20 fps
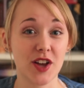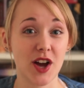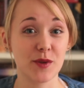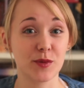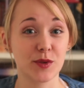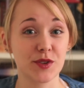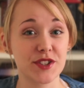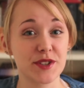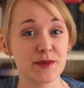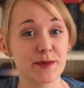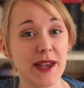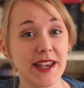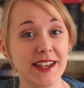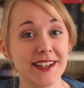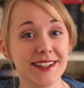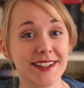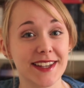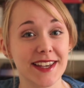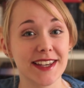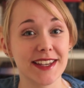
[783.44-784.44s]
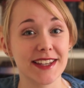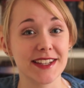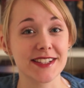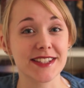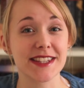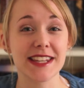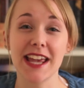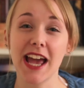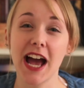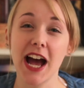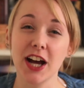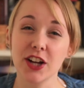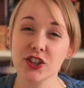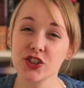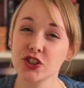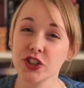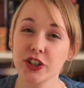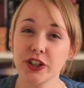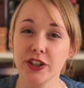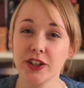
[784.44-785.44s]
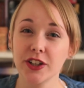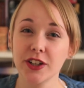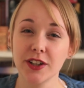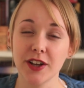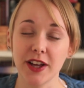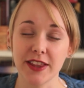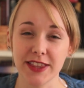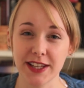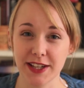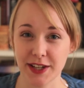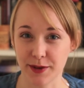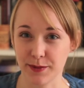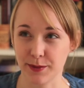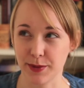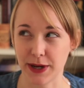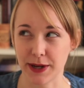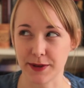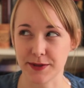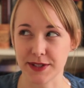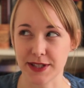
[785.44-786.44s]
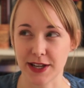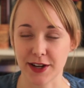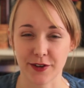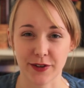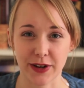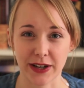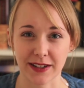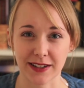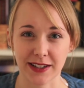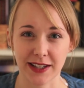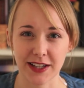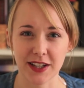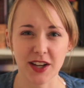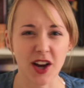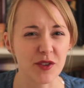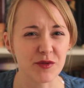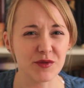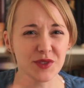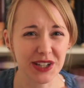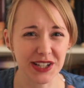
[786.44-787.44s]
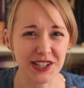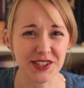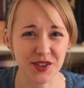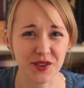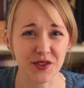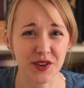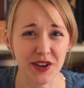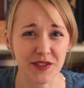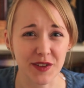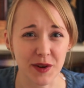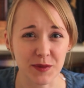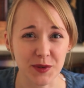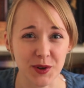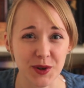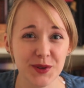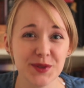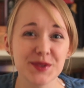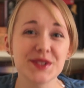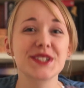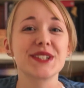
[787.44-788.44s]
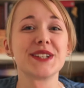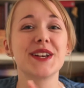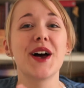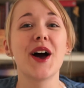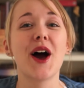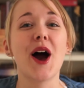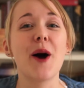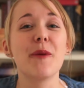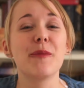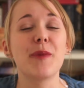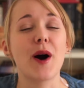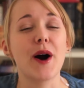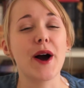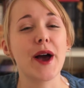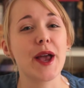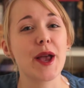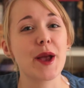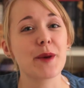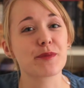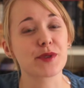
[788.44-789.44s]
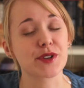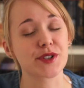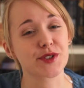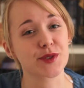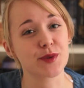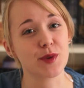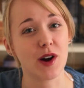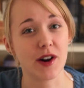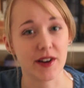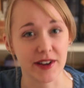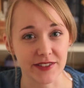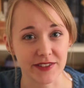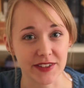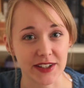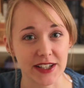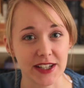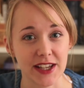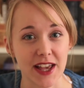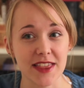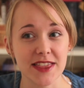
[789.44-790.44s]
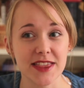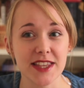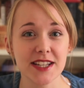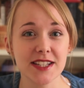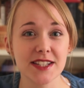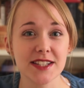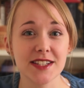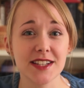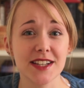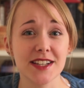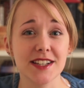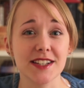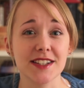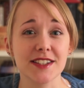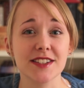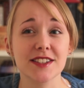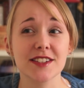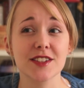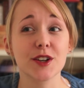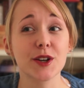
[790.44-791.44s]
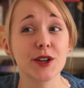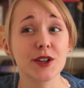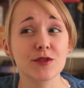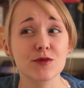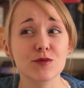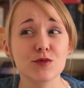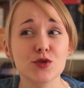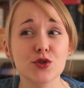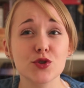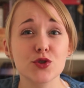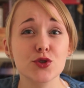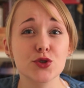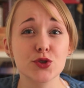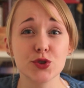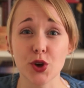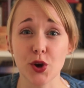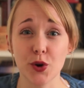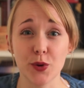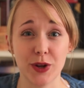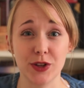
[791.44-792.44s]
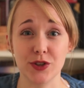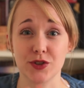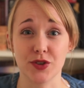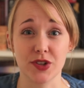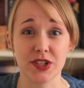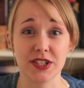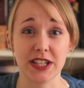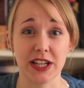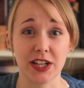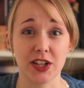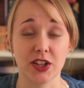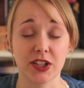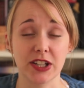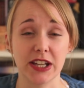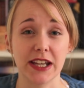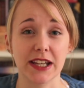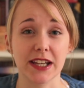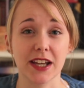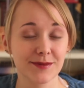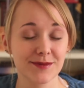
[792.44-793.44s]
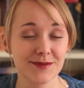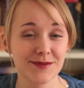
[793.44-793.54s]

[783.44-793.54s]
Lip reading: I want to make is the Hatcher, I think I'm pronouncing that correctly, I'm really sorry if I'm not, by Bristol Ivy. This is so interesting looking.